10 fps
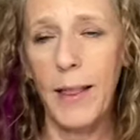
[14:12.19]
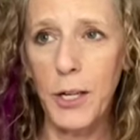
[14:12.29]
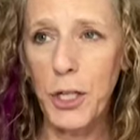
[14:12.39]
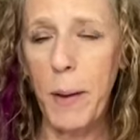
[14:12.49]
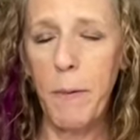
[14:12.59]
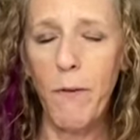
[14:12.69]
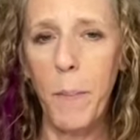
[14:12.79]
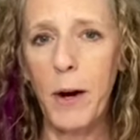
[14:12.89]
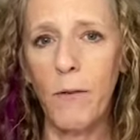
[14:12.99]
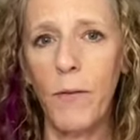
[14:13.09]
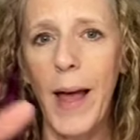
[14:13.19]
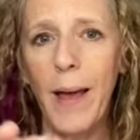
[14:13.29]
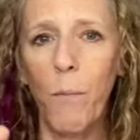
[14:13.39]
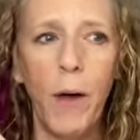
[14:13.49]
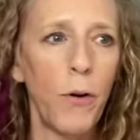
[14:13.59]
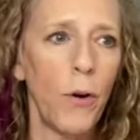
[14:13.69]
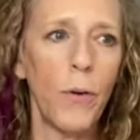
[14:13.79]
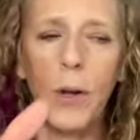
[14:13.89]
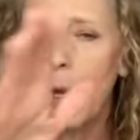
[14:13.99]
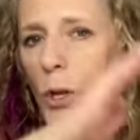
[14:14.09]
the shape of a butterfly,
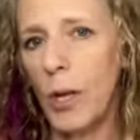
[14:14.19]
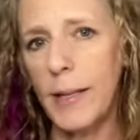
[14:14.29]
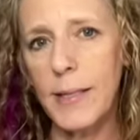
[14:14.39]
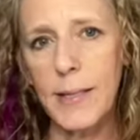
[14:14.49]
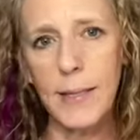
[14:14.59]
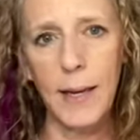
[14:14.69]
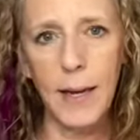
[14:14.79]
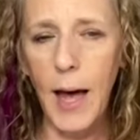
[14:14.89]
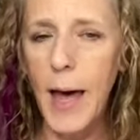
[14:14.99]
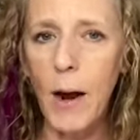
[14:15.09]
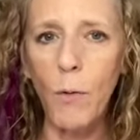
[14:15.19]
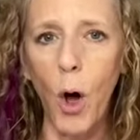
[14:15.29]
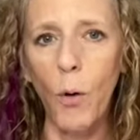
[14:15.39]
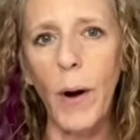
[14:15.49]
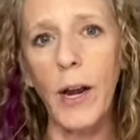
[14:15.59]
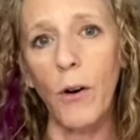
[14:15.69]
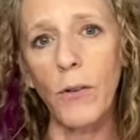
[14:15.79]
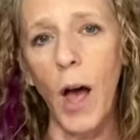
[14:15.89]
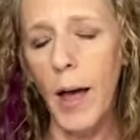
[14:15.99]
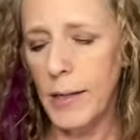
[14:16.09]
whether it's cut out already or
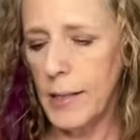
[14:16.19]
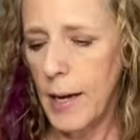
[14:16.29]
not,